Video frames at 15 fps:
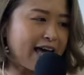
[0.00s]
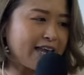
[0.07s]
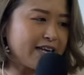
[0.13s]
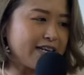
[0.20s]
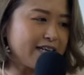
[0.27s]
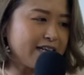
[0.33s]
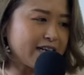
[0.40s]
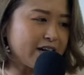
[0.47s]

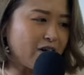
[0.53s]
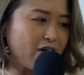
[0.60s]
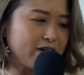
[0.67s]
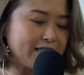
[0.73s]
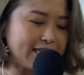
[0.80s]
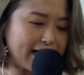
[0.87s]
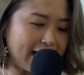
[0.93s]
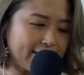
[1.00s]
And
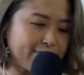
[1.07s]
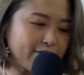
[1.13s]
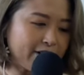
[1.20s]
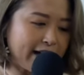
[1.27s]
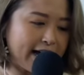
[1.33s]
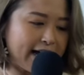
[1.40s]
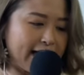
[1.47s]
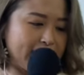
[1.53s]
on the other
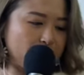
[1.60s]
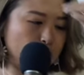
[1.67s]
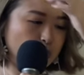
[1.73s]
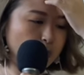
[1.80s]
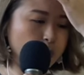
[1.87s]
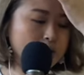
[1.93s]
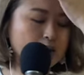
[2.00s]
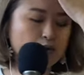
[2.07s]
hand,
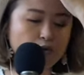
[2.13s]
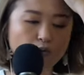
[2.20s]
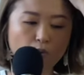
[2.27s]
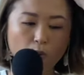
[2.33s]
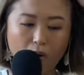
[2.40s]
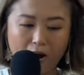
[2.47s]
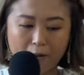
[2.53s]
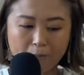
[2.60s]
we
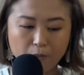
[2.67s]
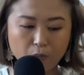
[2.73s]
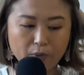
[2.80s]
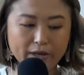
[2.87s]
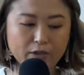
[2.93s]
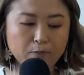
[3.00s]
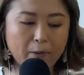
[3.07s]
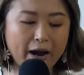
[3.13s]
grew up
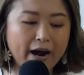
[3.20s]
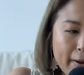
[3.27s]
with